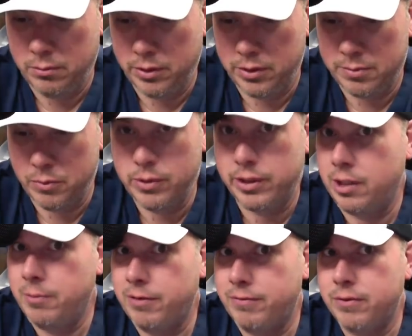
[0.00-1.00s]
but this morning,
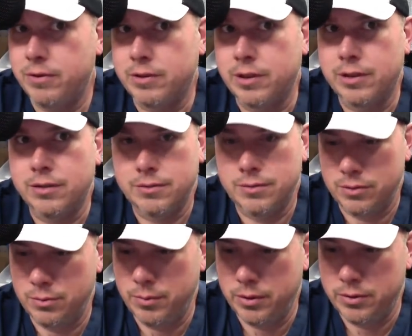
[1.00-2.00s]
I'm not feeling that
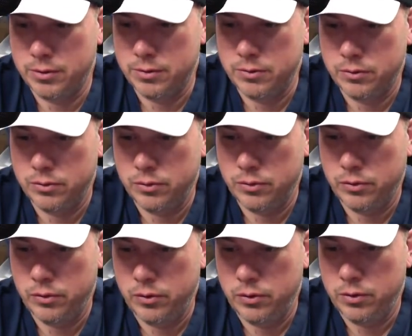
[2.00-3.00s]
so much.
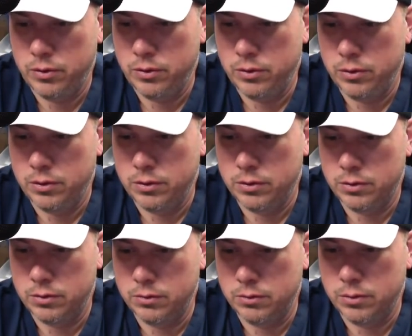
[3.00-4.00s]

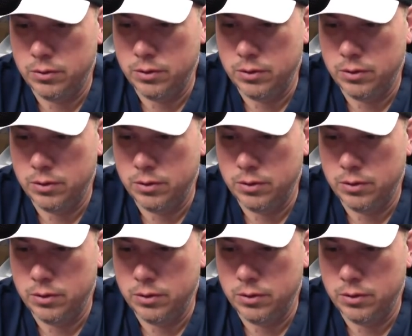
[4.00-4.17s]
So,